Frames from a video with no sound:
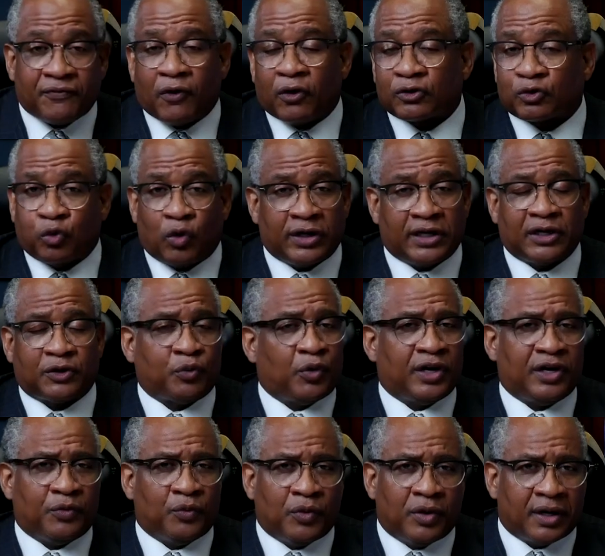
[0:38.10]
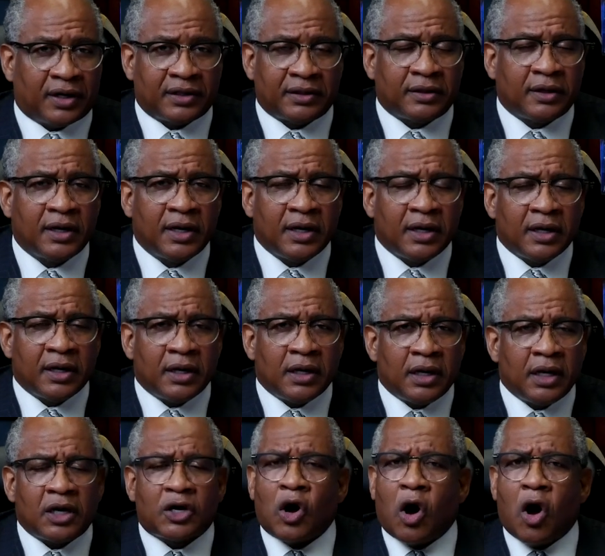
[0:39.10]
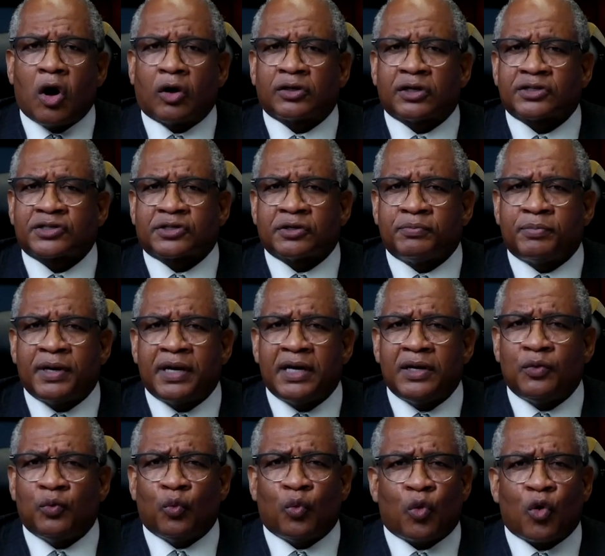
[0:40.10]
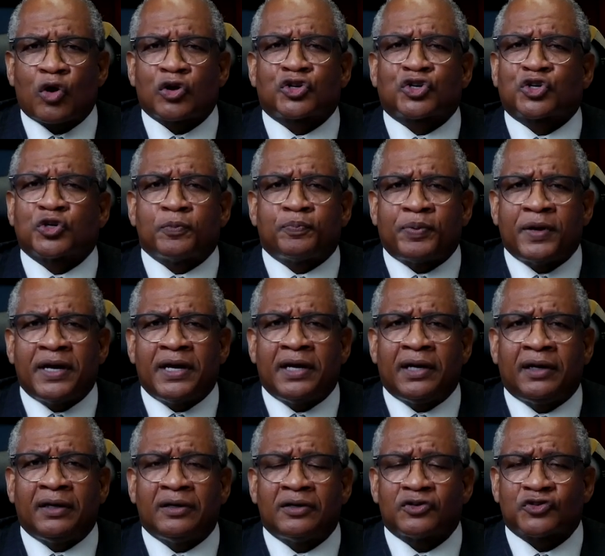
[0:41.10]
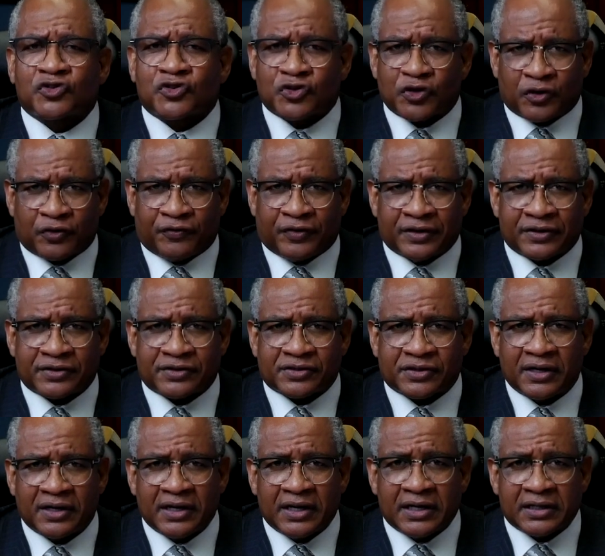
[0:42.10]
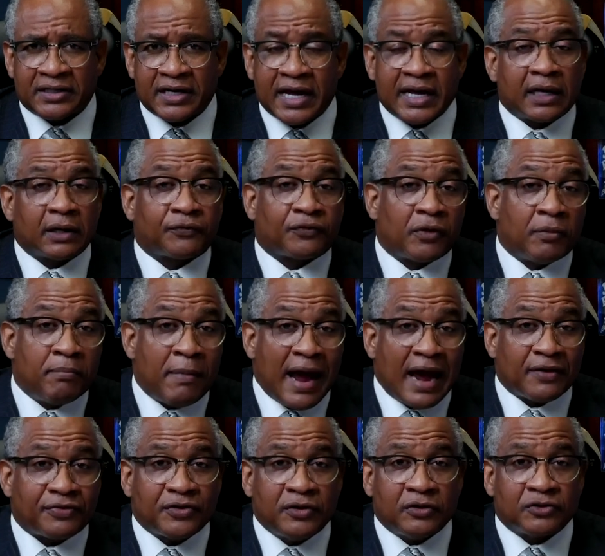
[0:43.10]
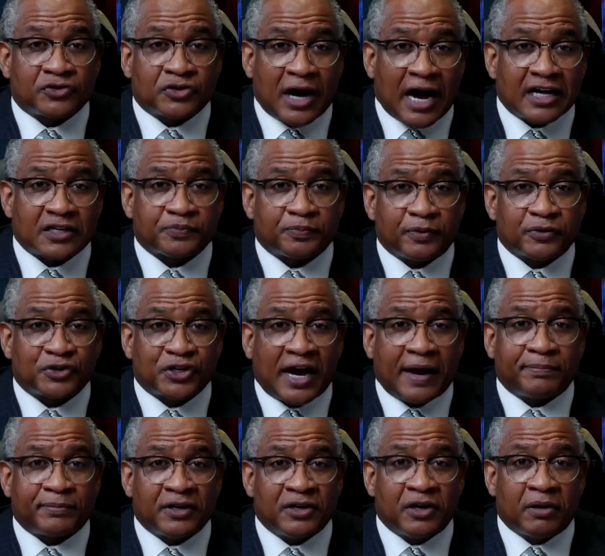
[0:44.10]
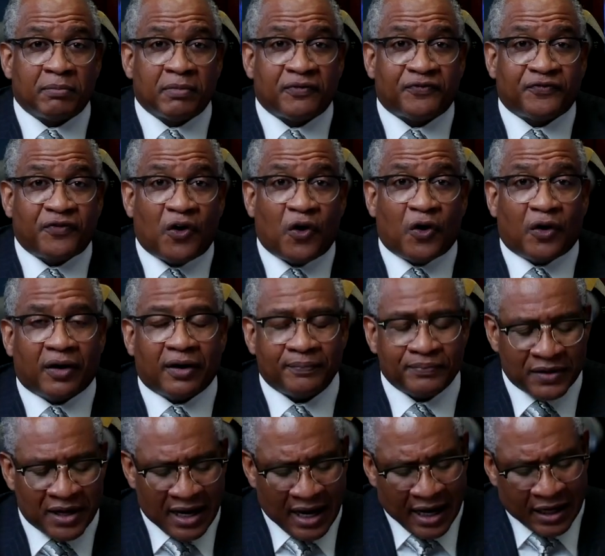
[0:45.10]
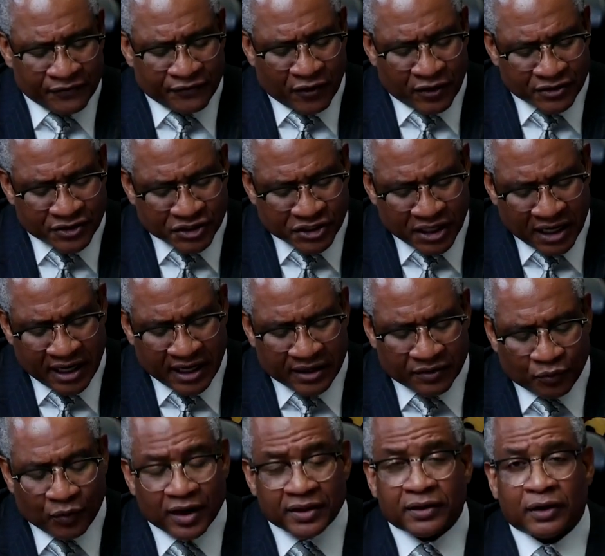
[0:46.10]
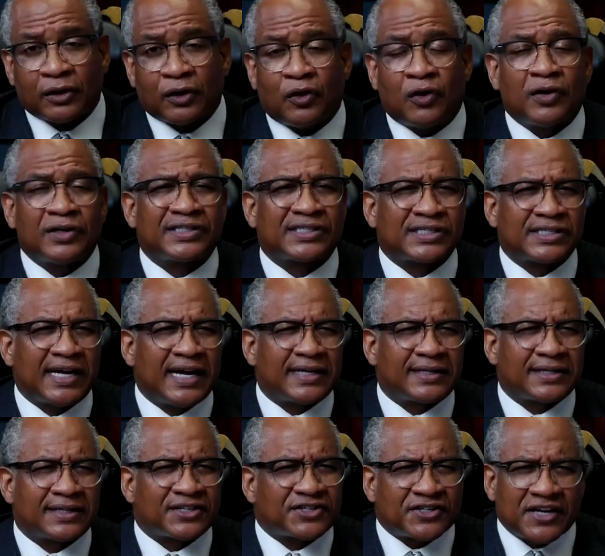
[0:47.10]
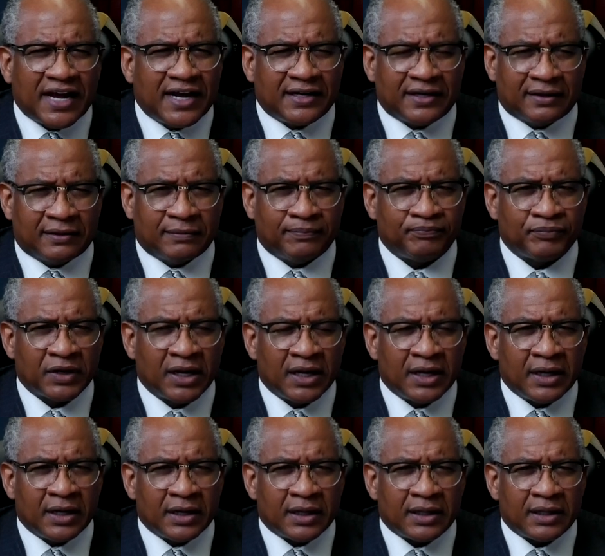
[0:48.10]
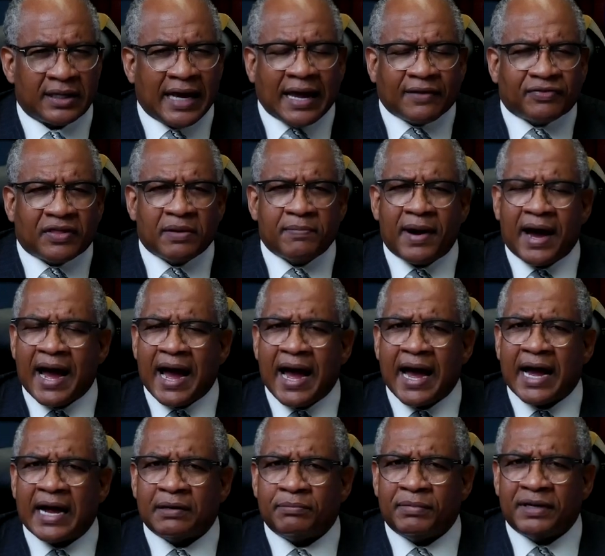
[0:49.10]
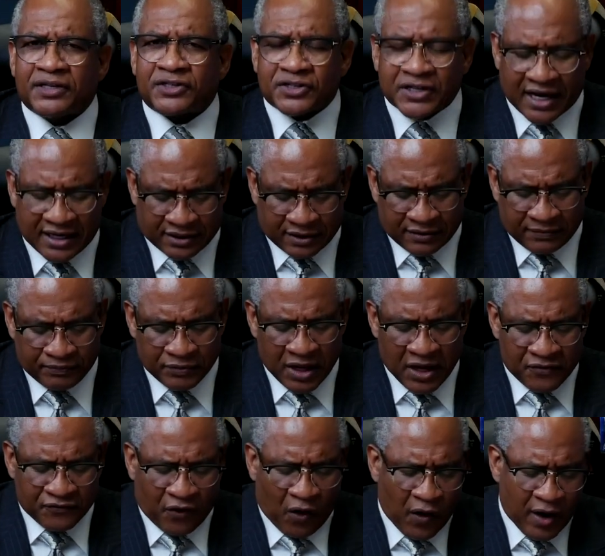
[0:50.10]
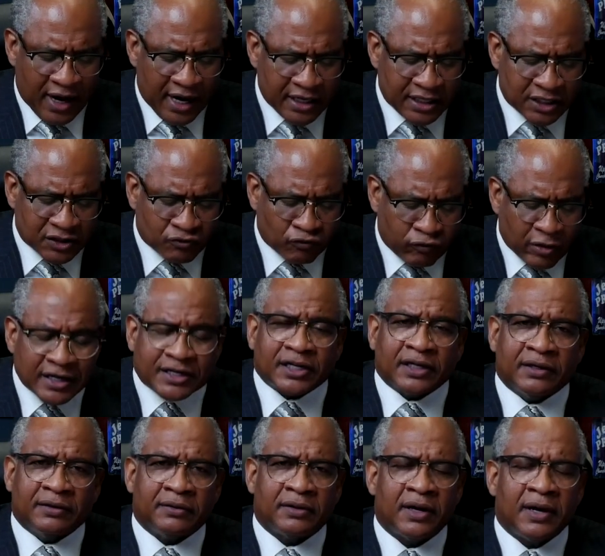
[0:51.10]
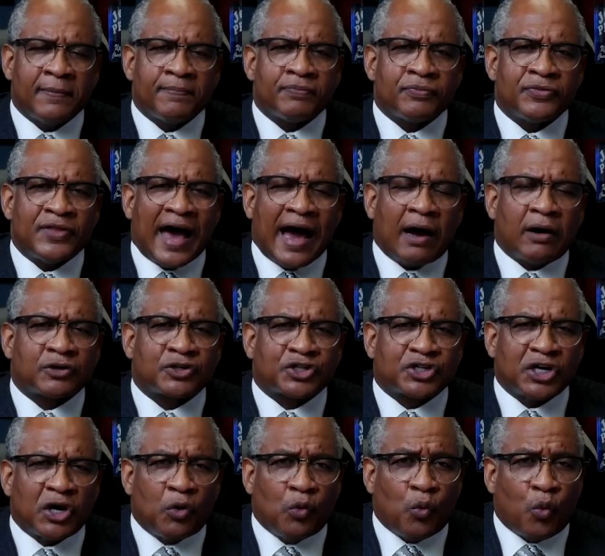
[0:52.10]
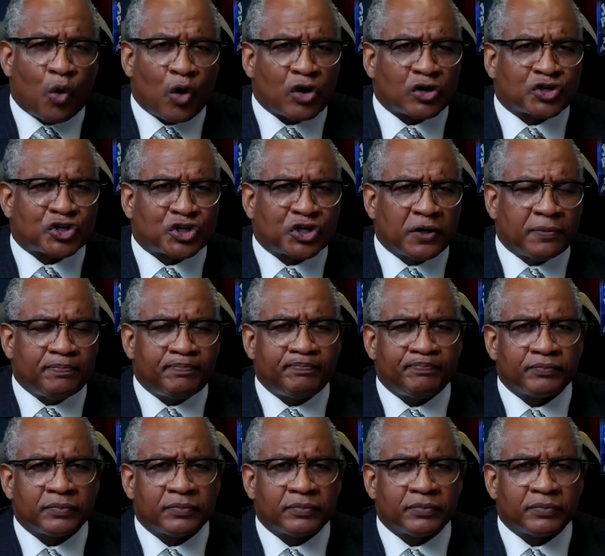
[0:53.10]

for 2021. He called us to be worshiping servants. Take it from Matthew's Gospel, chapter number 4 and verse 10, where the Lord said to Satan, Get thee behind me, Satan, for it is written, Thou shalt worship